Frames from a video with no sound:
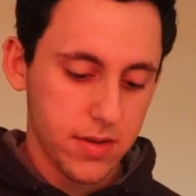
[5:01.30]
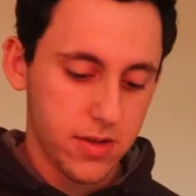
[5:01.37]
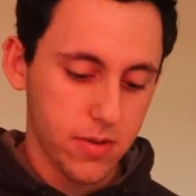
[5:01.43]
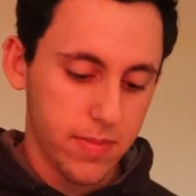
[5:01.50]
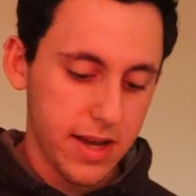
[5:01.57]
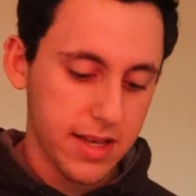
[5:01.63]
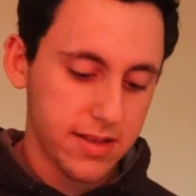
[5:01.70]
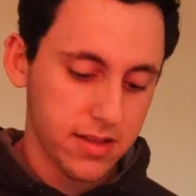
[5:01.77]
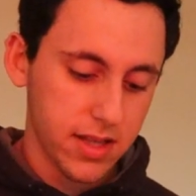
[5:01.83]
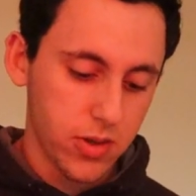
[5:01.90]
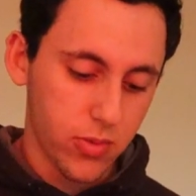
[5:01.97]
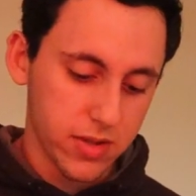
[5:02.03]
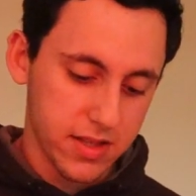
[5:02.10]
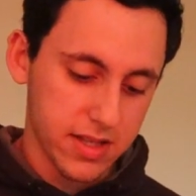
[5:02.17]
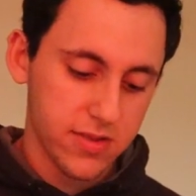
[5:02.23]
So basically
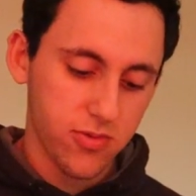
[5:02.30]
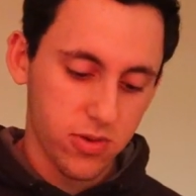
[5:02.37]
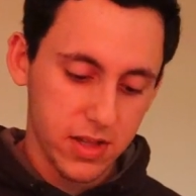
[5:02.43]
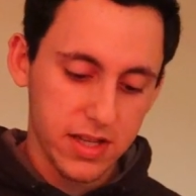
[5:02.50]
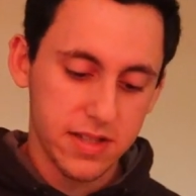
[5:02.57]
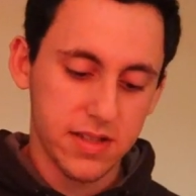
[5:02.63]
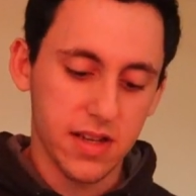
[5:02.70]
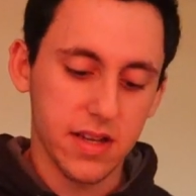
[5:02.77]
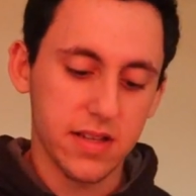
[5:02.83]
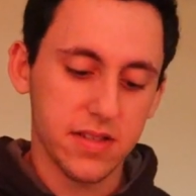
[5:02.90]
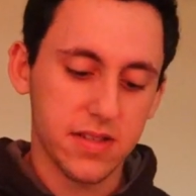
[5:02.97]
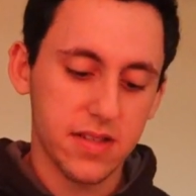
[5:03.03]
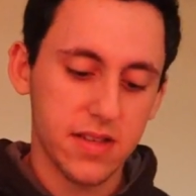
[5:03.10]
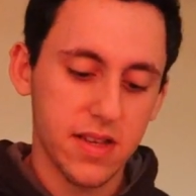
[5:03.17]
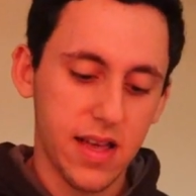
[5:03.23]
what this release
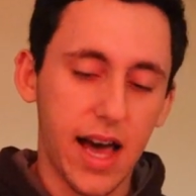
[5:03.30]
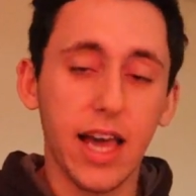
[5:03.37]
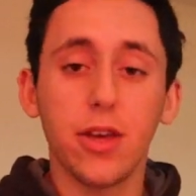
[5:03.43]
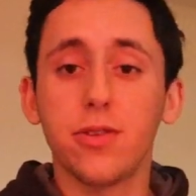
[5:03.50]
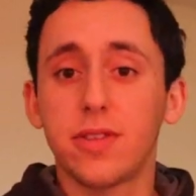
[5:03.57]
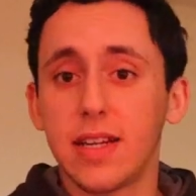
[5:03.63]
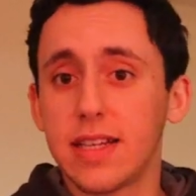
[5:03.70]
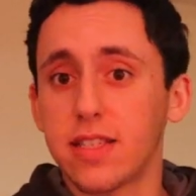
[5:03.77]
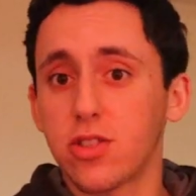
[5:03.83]
does, I use it